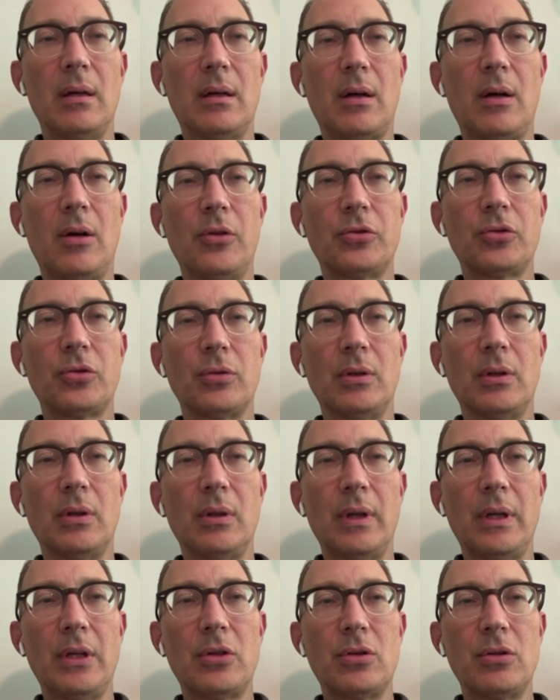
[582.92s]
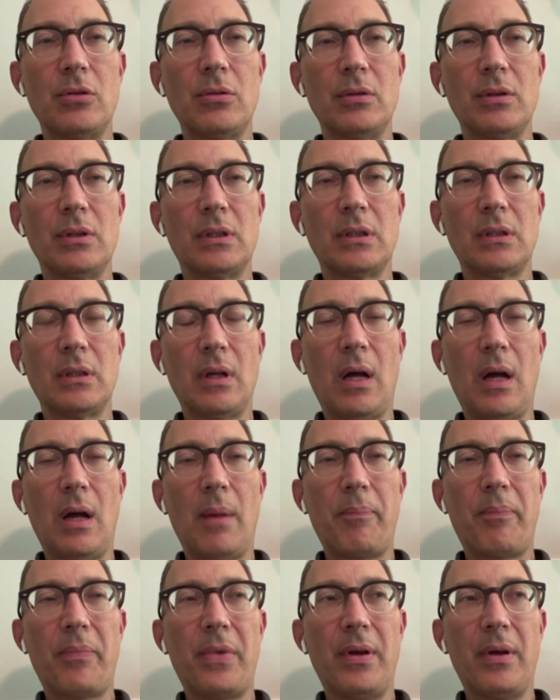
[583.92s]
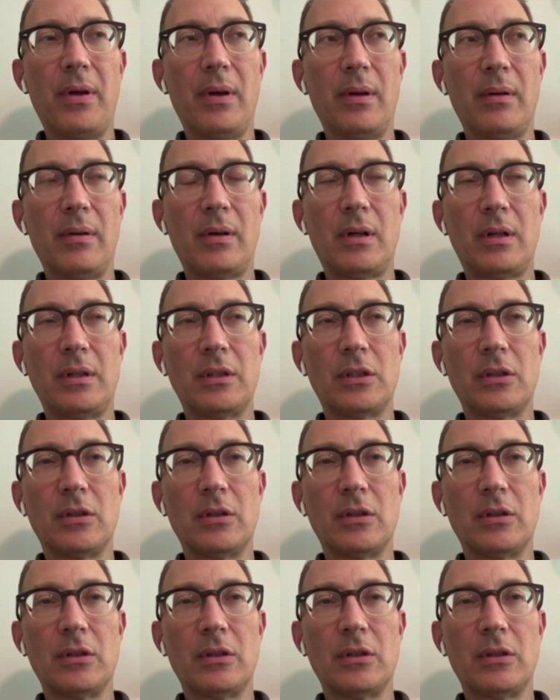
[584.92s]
The cultural issues, the